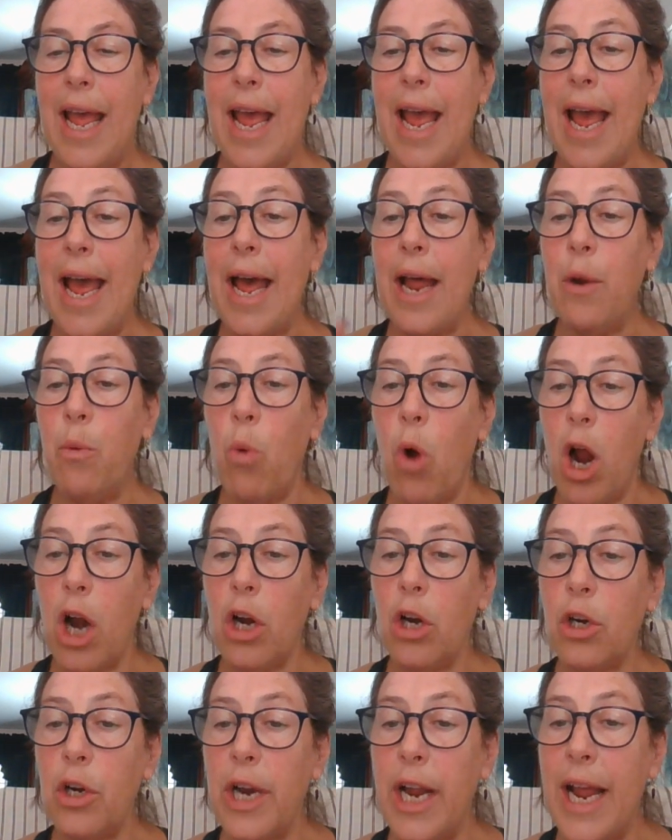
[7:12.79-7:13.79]
add
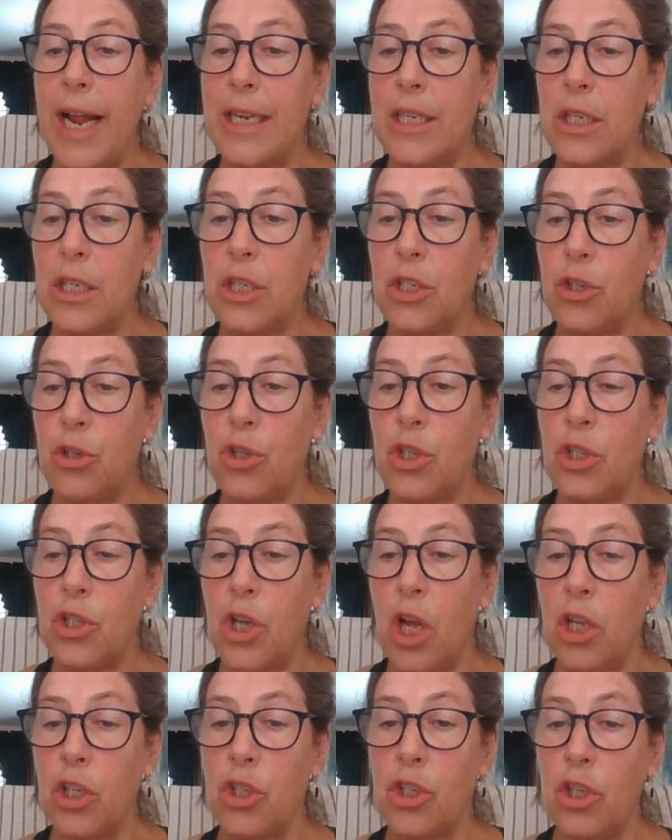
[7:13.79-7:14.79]
water and to the
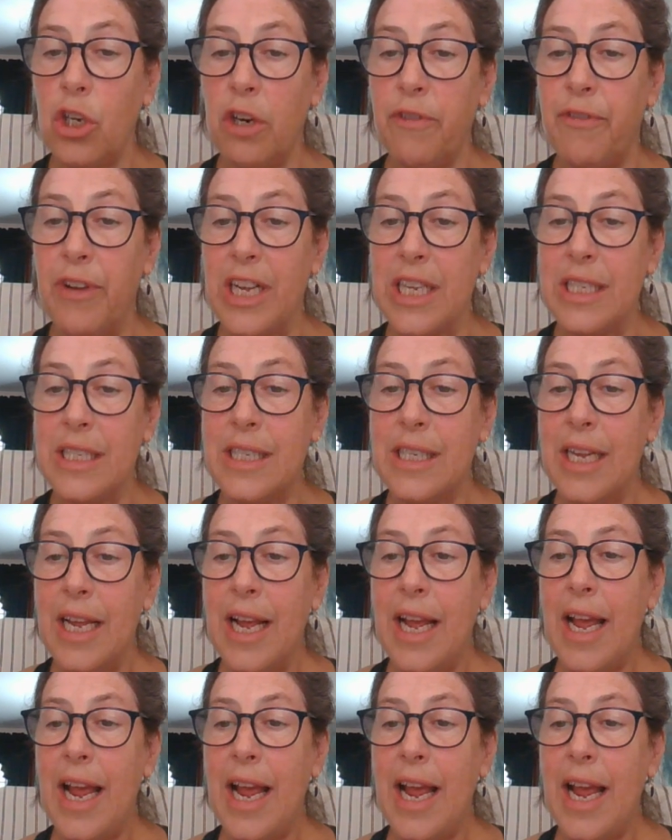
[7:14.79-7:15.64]
salt surface,